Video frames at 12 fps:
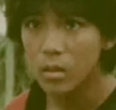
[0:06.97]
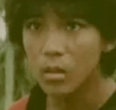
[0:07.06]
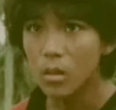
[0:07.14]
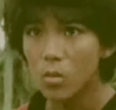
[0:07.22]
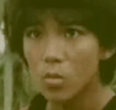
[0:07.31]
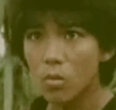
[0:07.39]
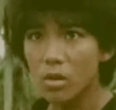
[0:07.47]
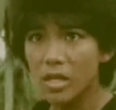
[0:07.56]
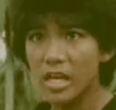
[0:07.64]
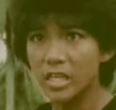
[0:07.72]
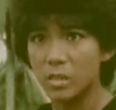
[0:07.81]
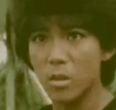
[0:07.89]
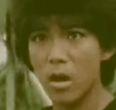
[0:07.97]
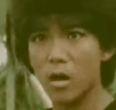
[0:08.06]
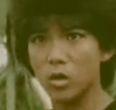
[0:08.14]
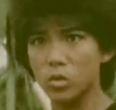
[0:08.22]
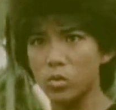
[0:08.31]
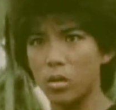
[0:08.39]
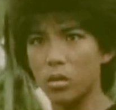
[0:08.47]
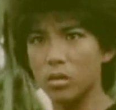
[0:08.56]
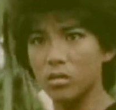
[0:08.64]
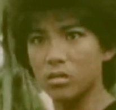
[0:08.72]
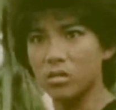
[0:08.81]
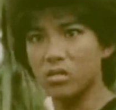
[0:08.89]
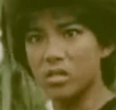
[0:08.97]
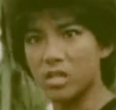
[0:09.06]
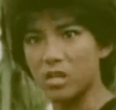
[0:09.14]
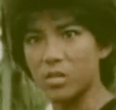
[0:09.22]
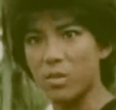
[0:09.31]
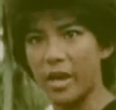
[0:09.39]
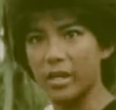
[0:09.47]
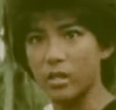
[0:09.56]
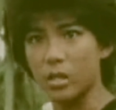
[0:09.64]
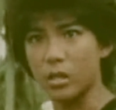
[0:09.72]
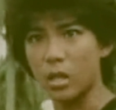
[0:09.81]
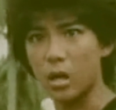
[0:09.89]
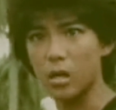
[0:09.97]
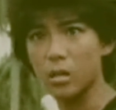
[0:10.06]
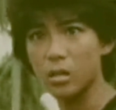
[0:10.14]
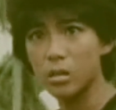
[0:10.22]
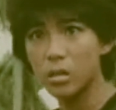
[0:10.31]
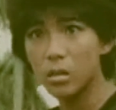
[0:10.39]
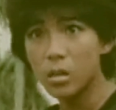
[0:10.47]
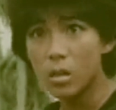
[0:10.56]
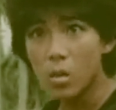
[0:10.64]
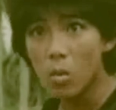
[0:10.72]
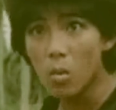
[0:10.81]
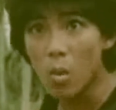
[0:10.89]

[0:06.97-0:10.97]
Hmm? Granddad never mentioned that there were men as dark as this.